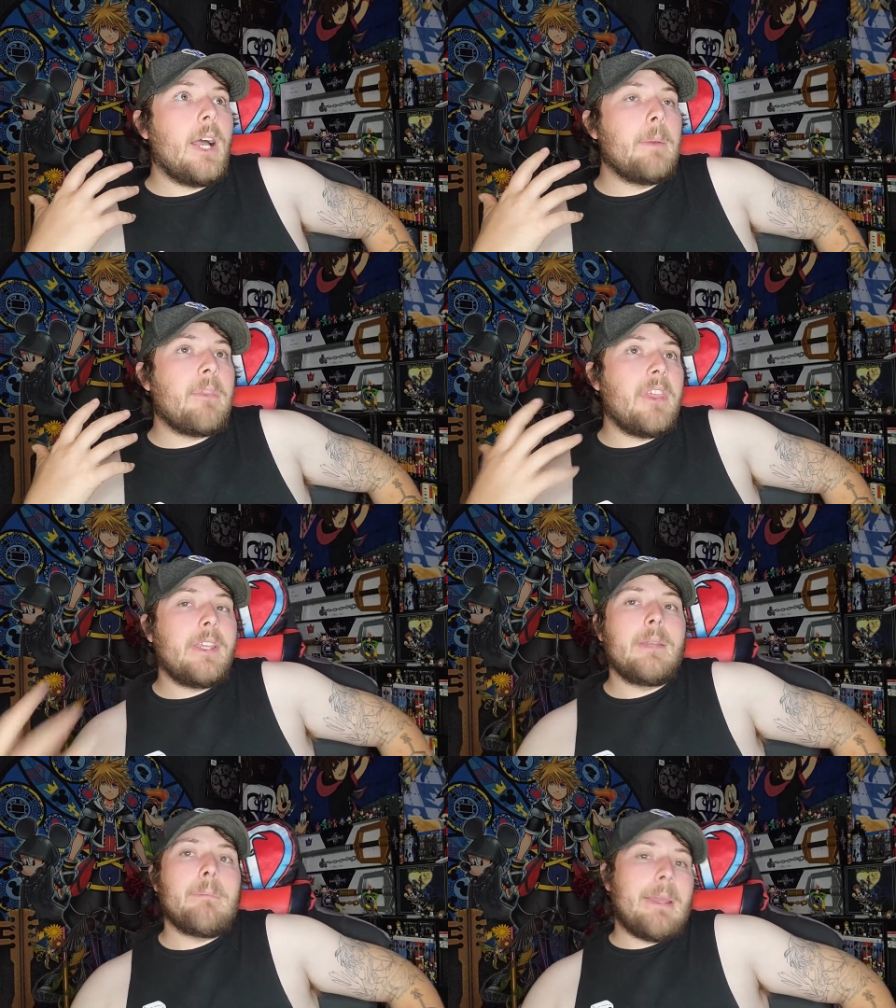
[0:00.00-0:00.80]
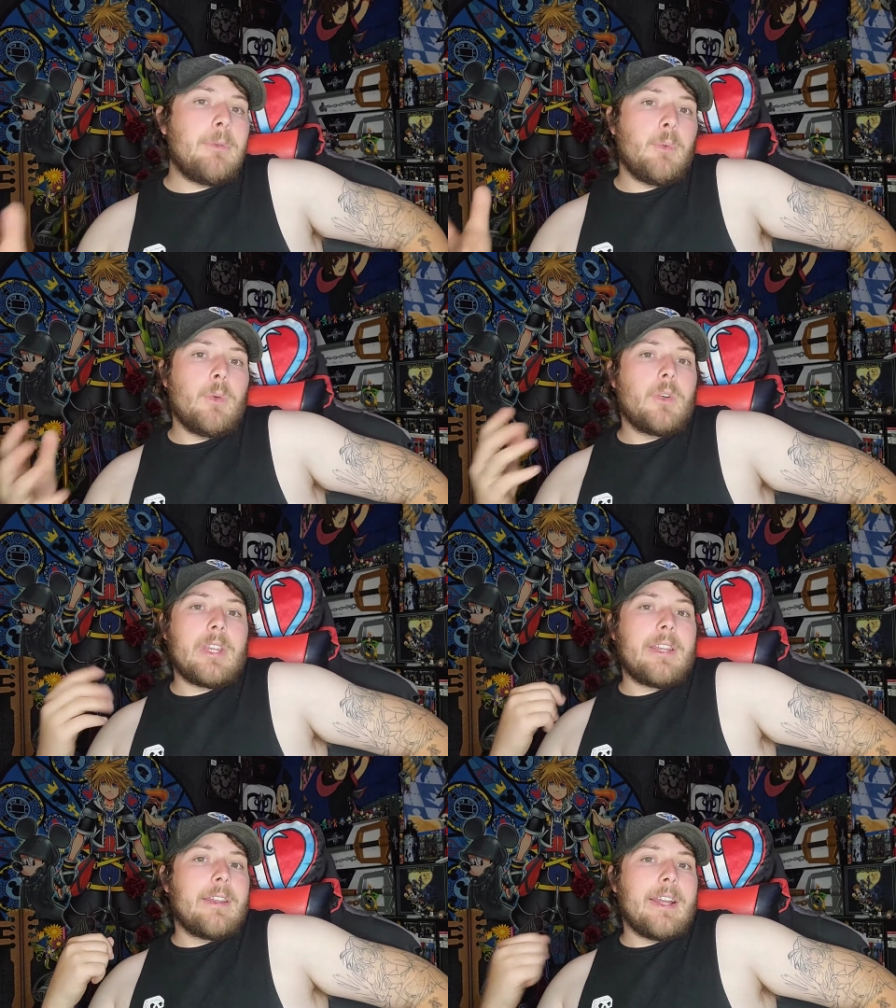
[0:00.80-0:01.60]
I'm thinking maybe we'll
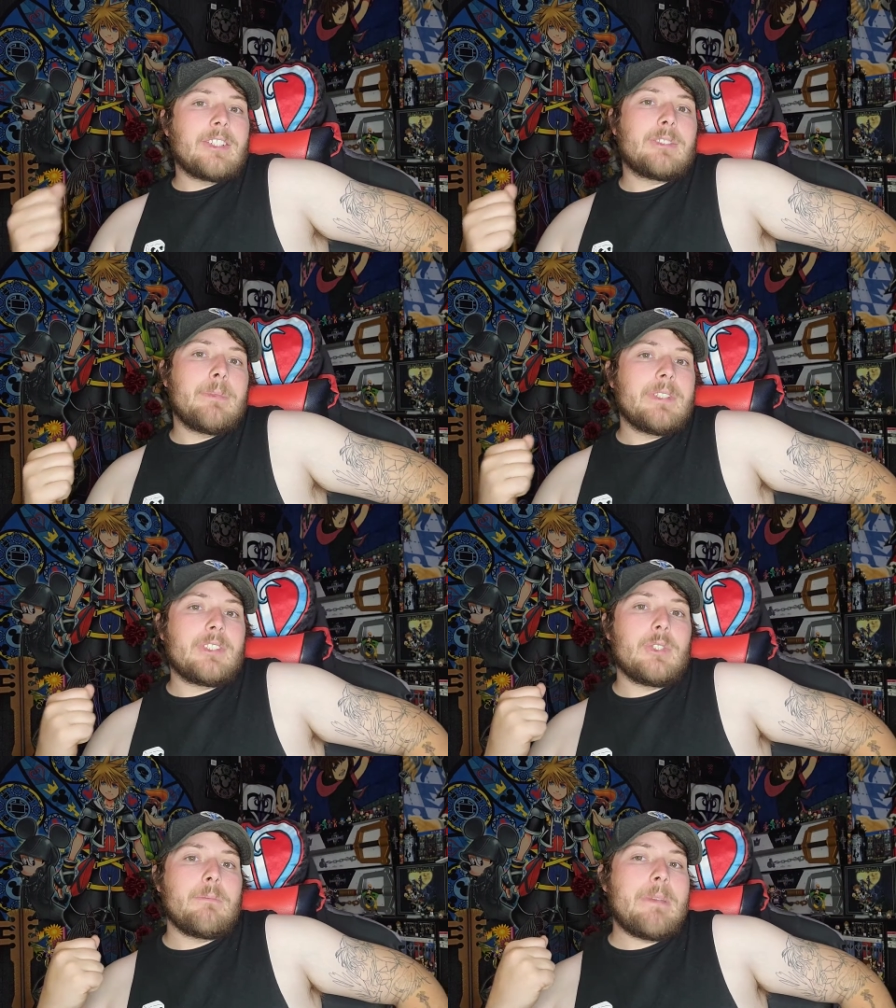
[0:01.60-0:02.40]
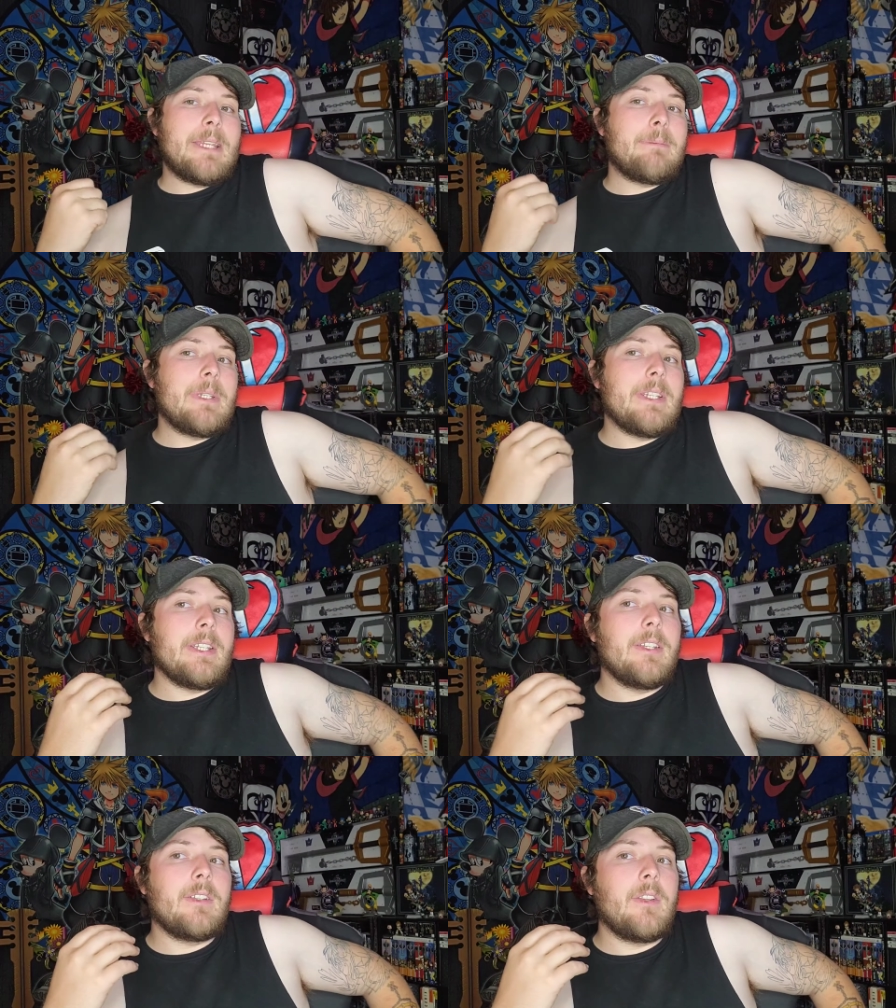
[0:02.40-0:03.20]
get an announcement to
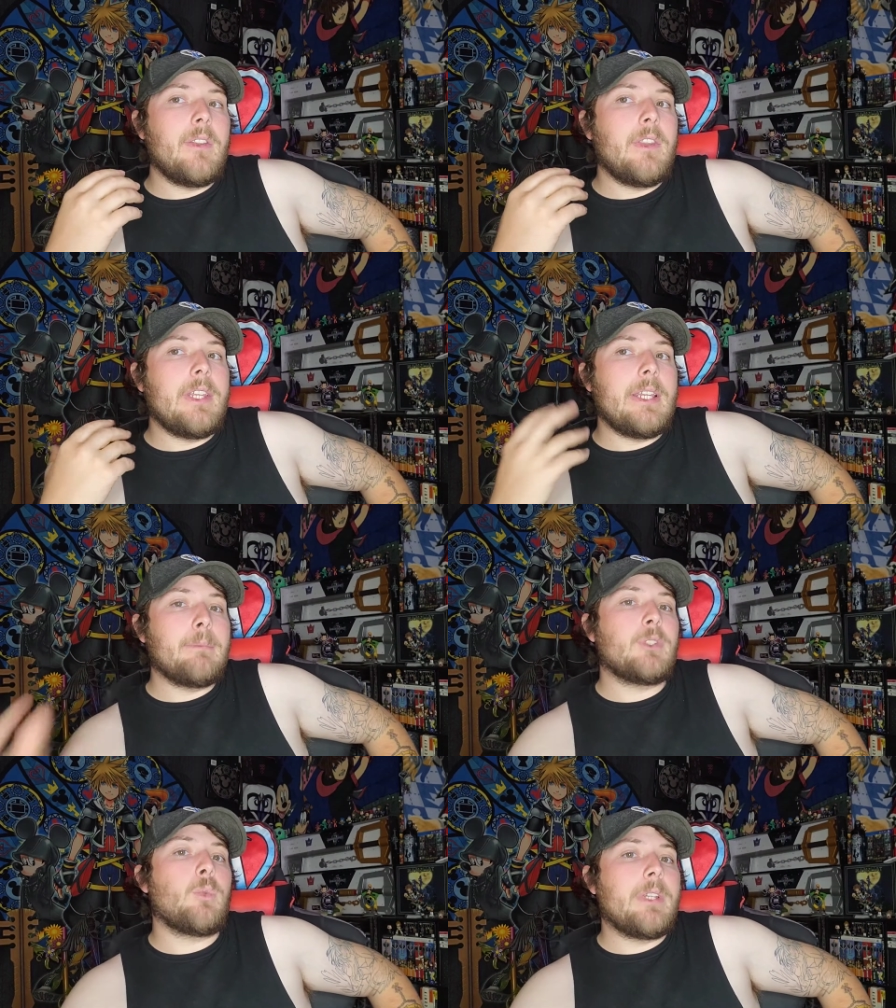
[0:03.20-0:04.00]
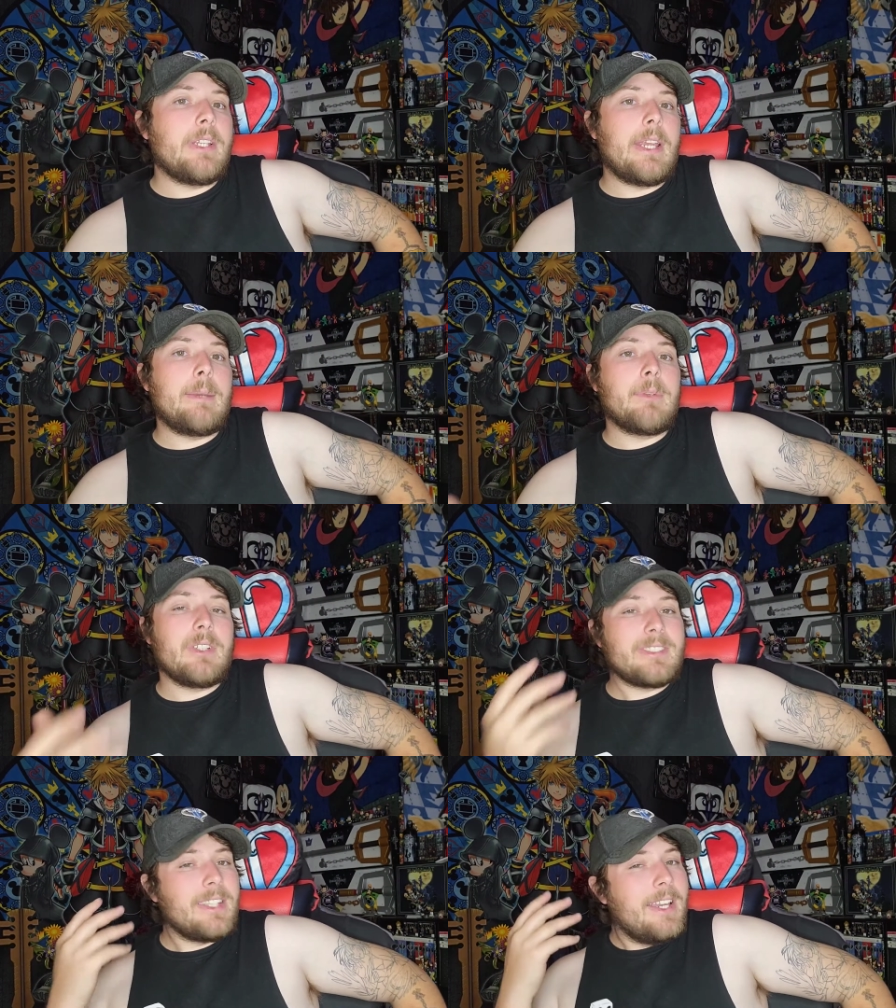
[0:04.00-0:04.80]
maybe the in between game
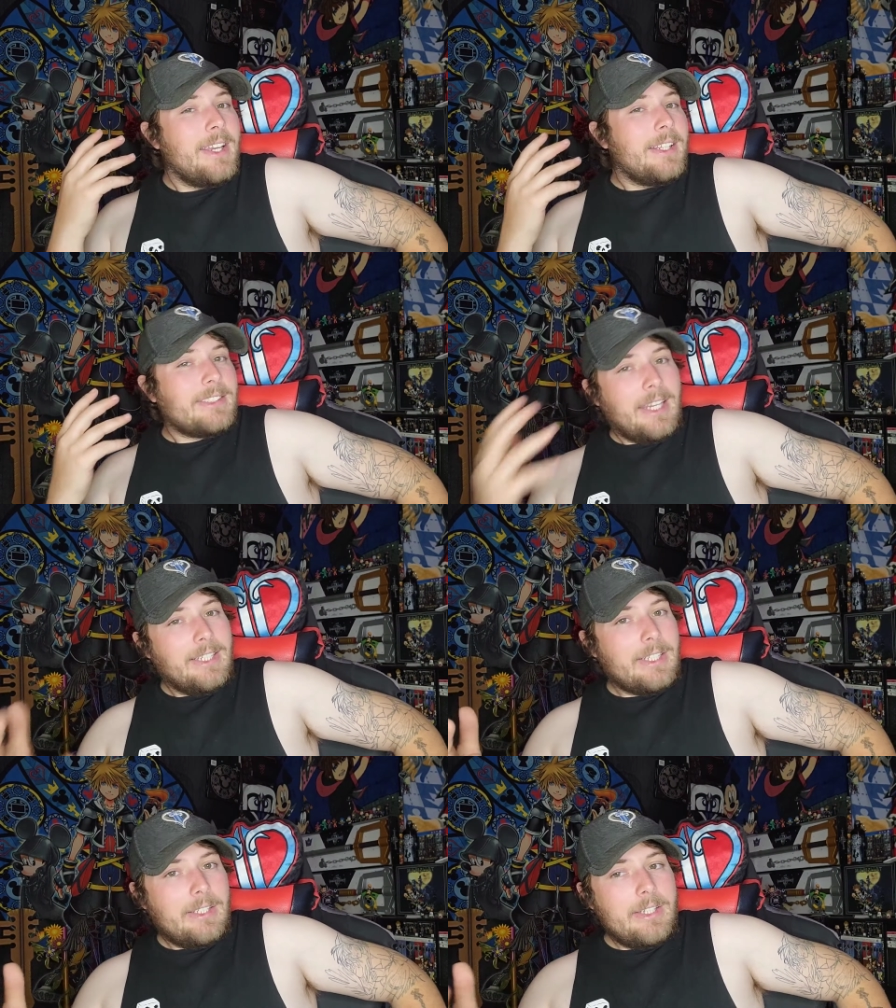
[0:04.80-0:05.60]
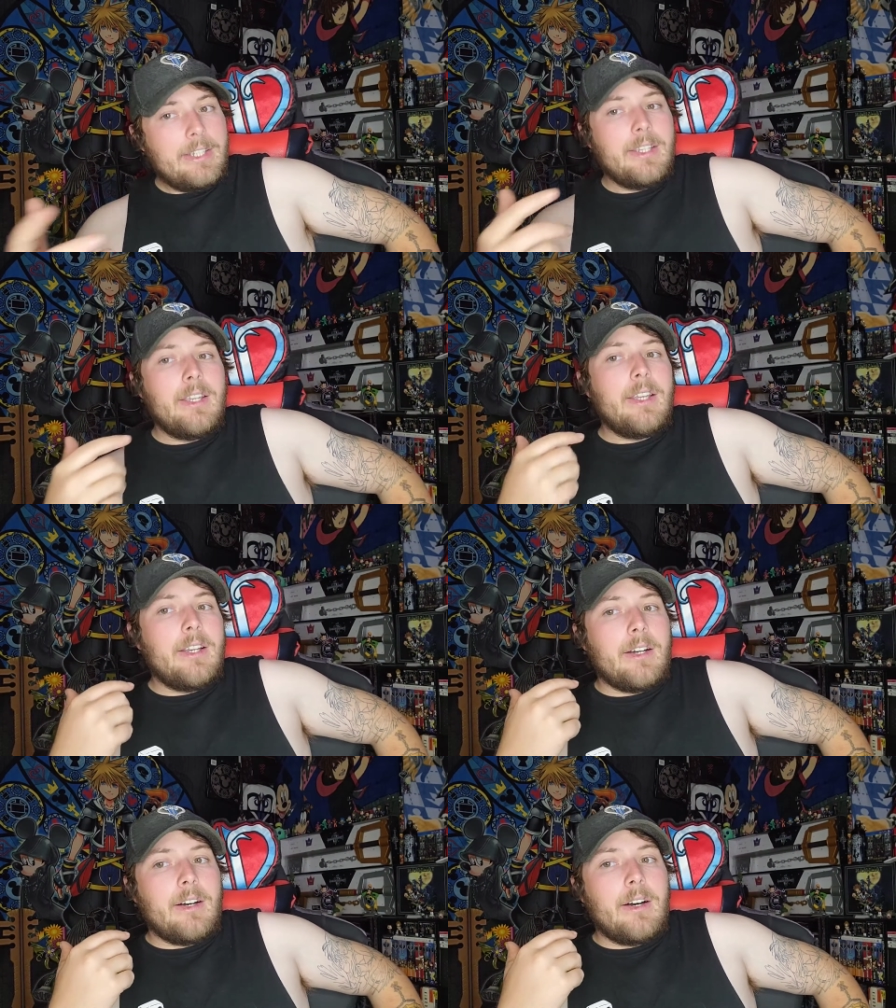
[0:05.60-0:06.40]
because technically,
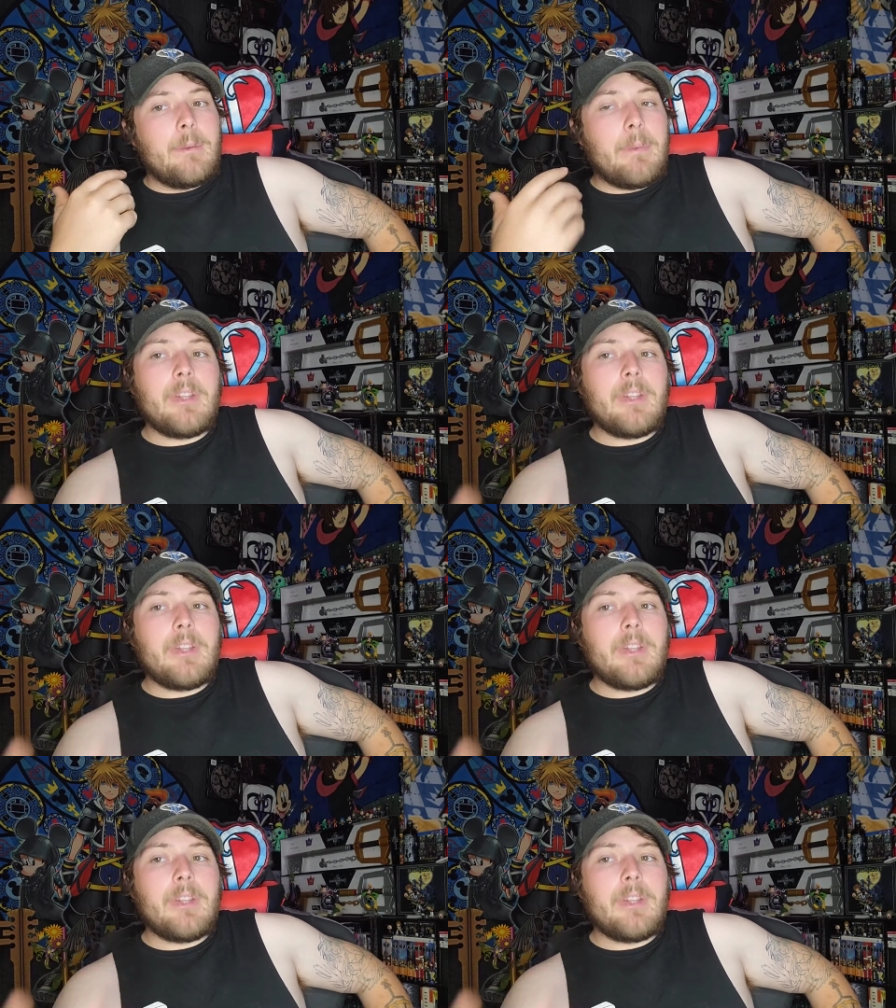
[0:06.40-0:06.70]
uh,